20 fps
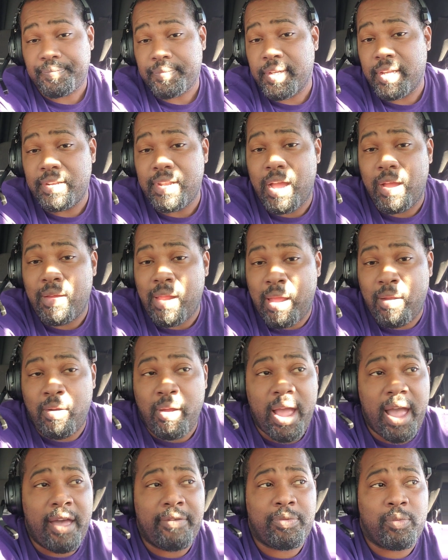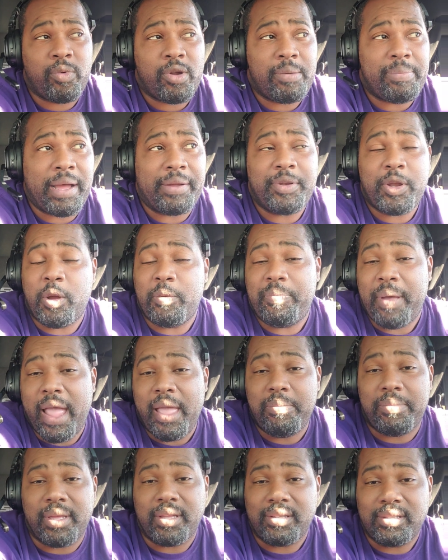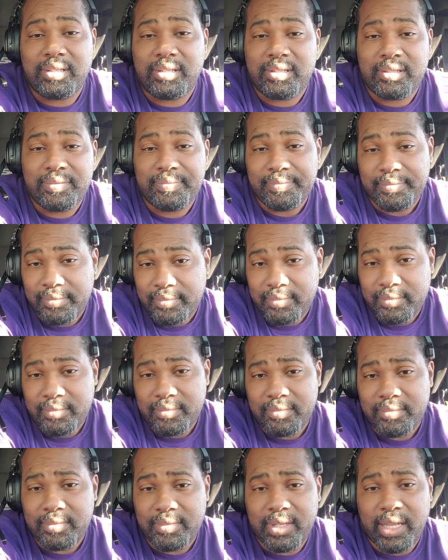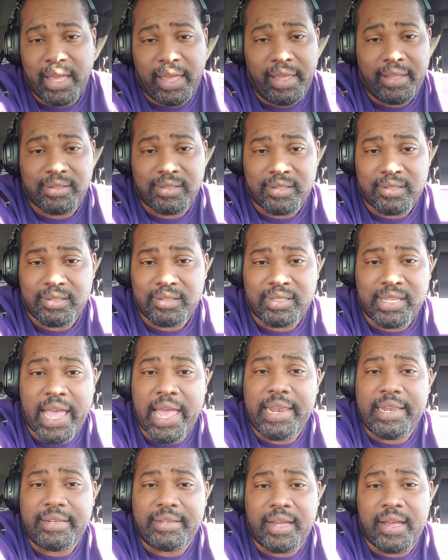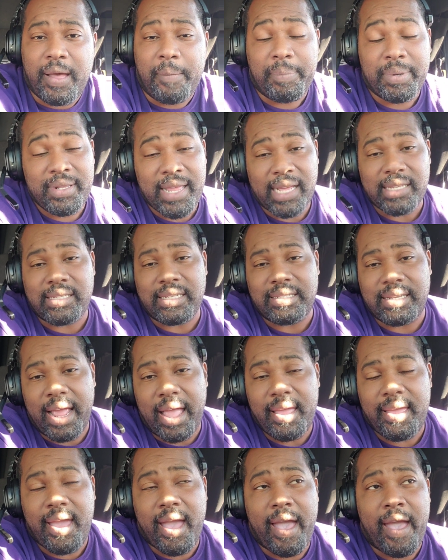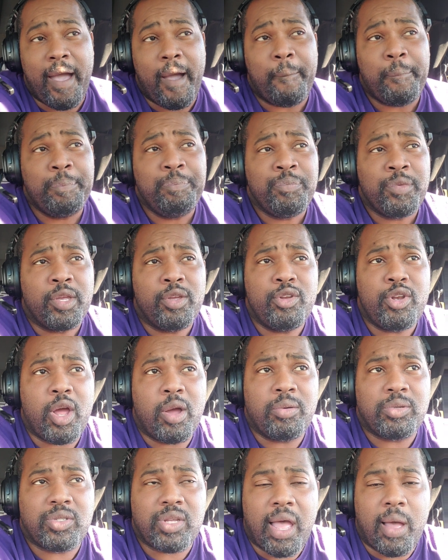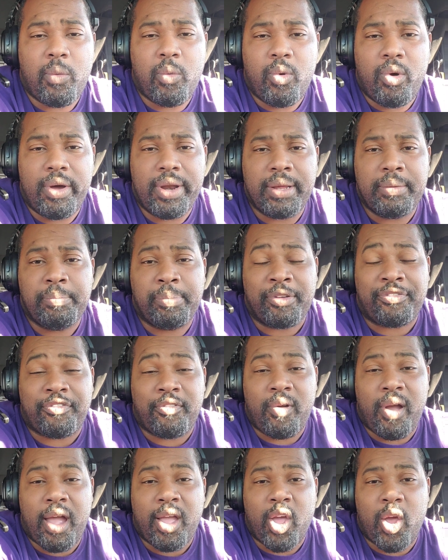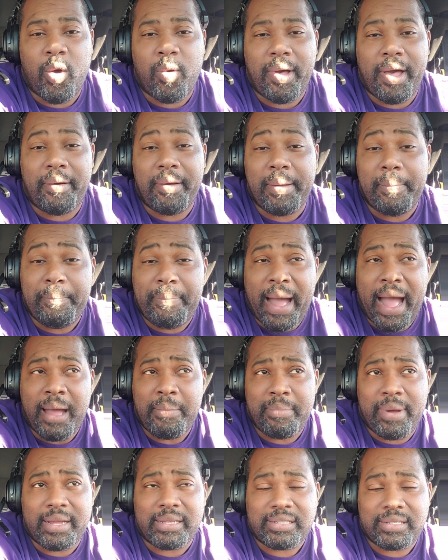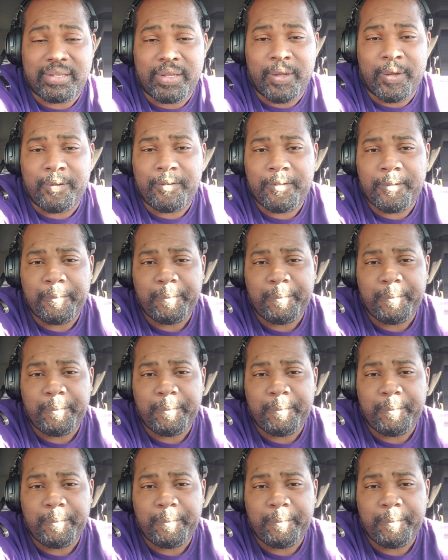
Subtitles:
I don't have to worry about no payments. Easy, said and done. But that's a daycare. So I wanted, before I go out and buy myself